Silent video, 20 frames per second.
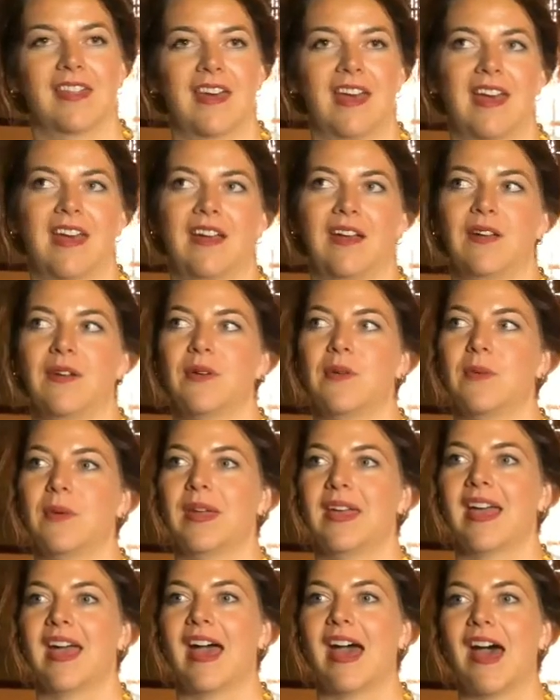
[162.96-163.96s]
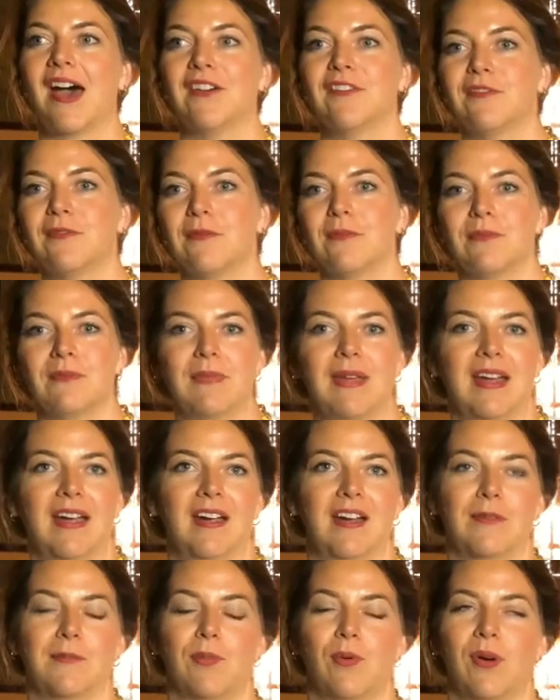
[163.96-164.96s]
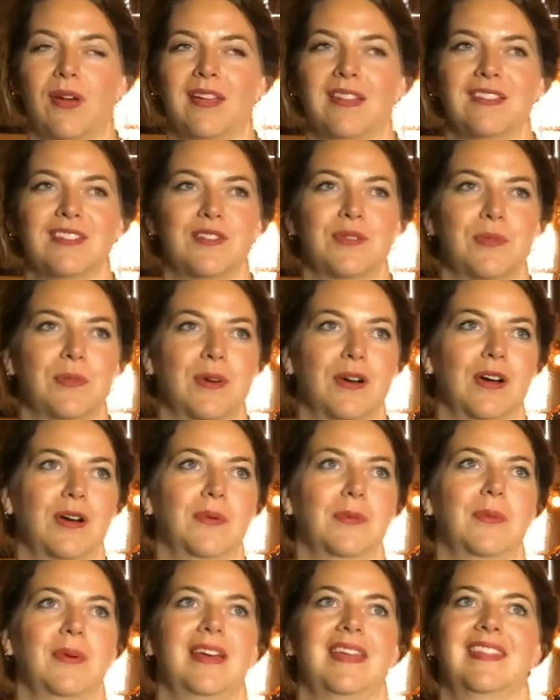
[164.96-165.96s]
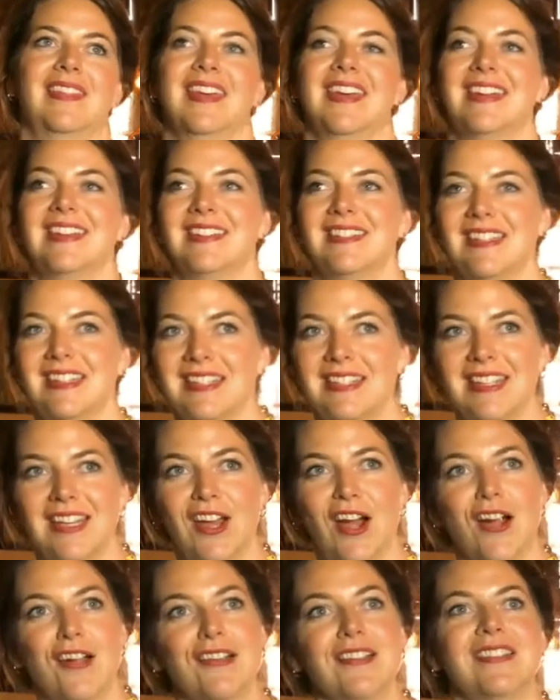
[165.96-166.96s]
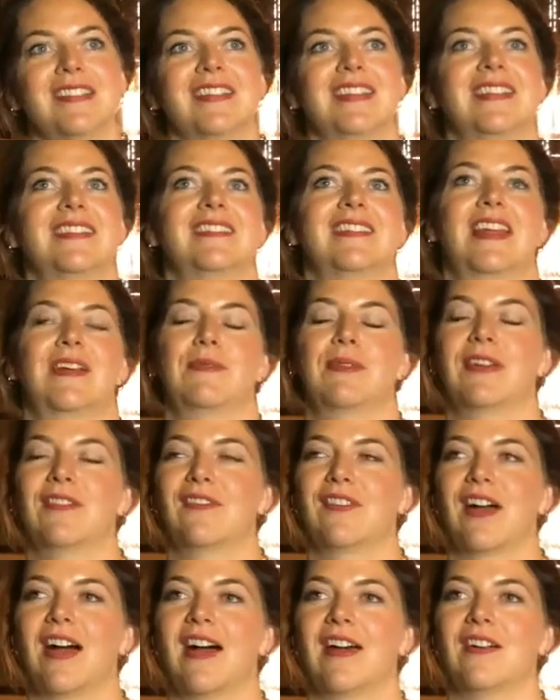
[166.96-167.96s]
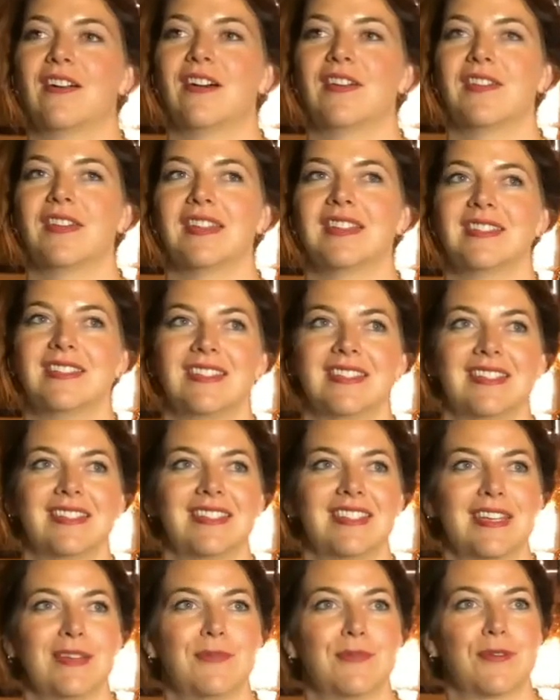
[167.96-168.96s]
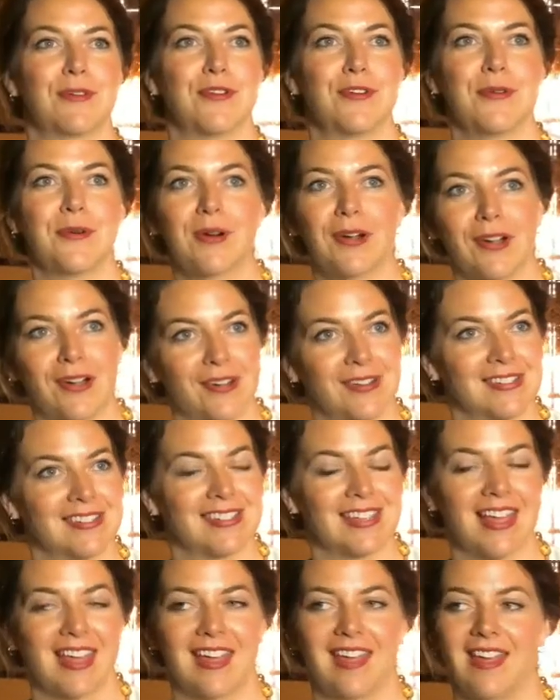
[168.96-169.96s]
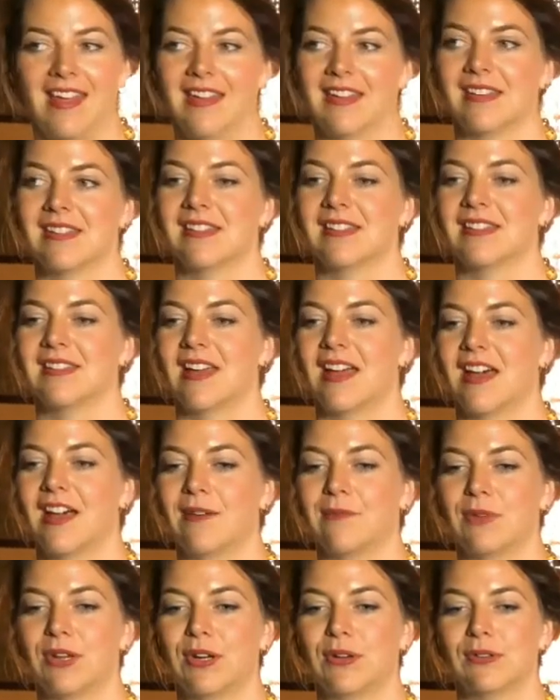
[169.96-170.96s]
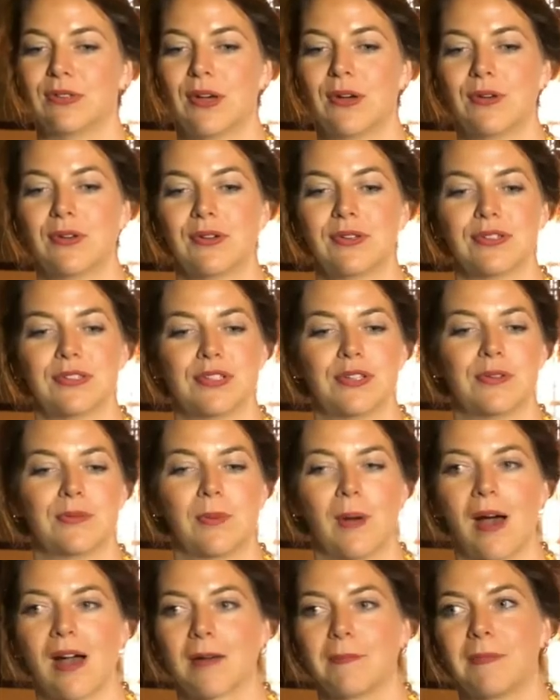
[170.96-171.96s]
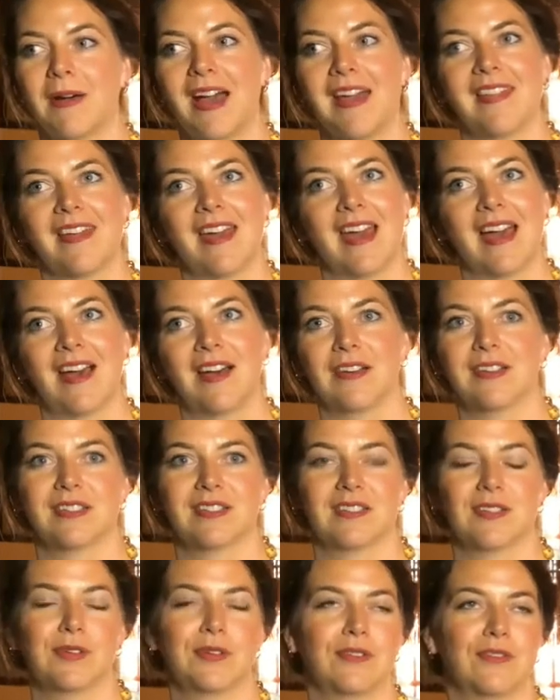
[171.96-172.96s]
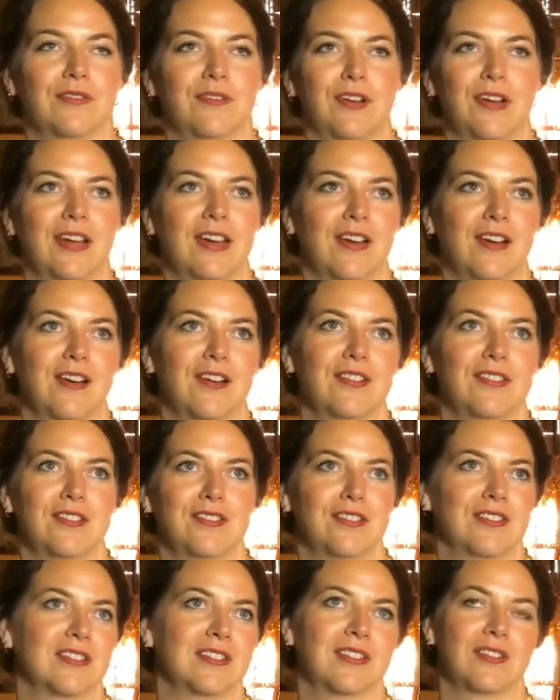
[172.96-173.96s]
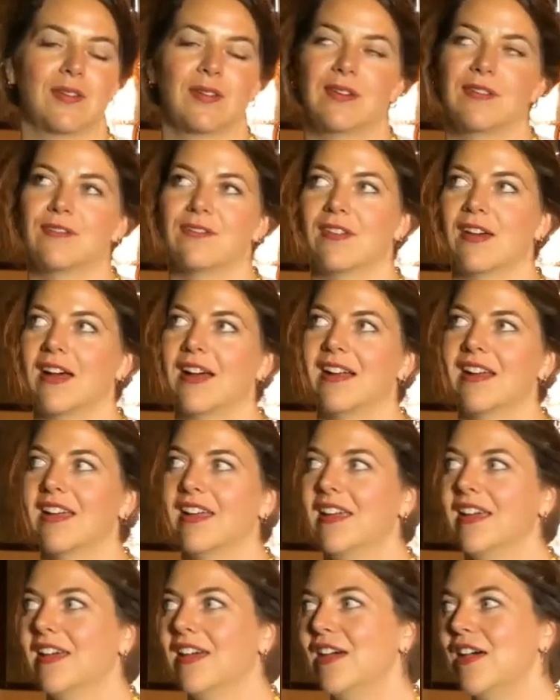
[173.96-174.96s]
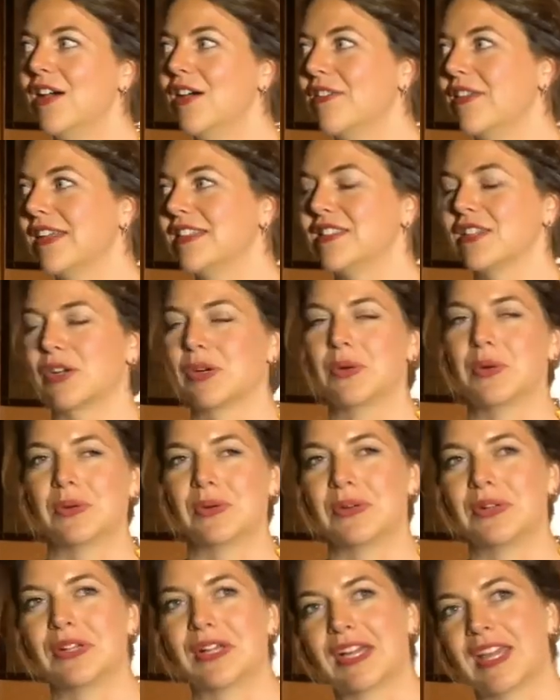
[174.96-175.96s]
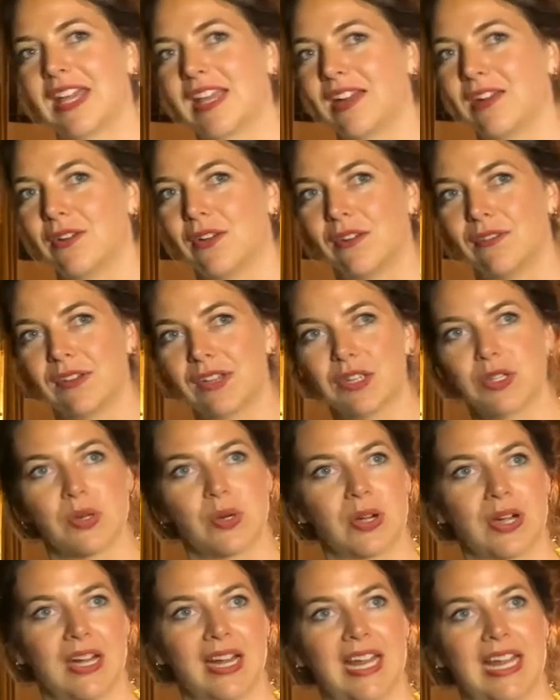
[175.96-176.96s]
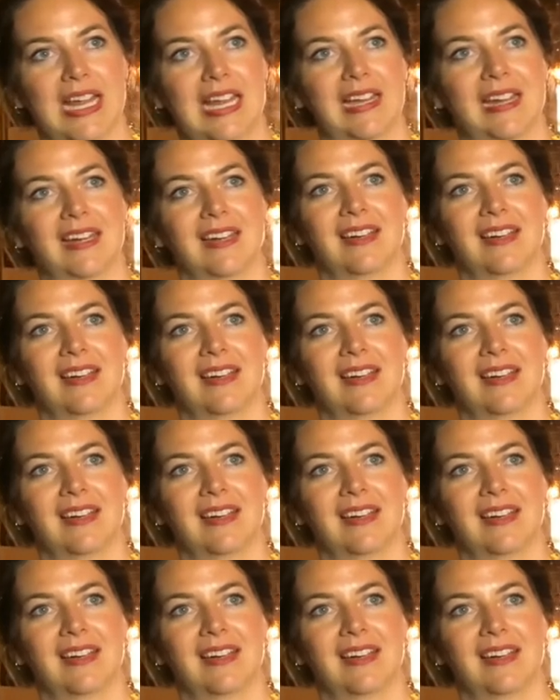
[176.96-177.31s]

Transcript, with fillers: that we have made it a point to work with DC artisans and we've got all these DC brewers and, um, you know, locals who walk by the house who for years just sort of thought, oh, that's a cool looking old Victorian